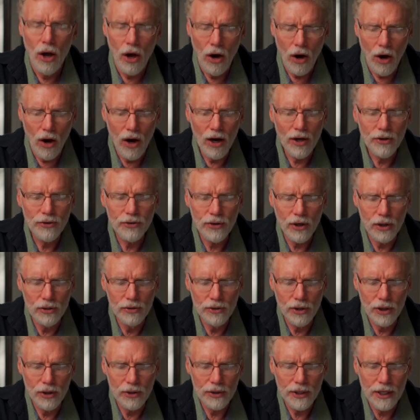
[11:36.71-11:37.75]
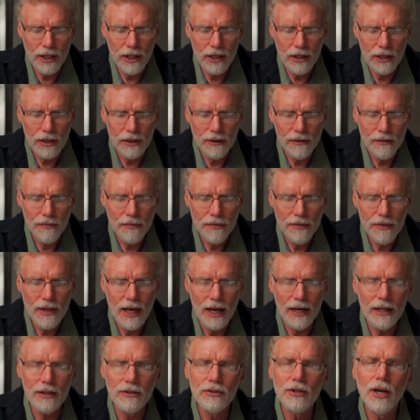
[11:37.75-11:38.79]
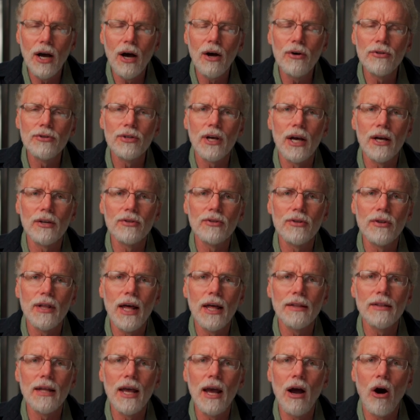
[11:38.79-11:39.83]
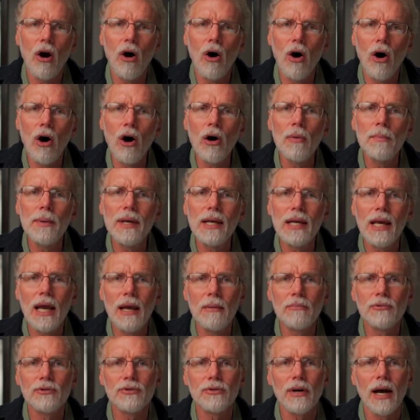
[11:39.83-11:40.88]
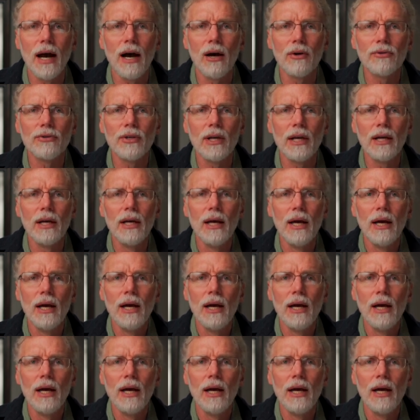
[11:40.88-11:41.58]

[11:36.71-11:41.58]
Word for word: Also note here that it tells us that they all became drowsy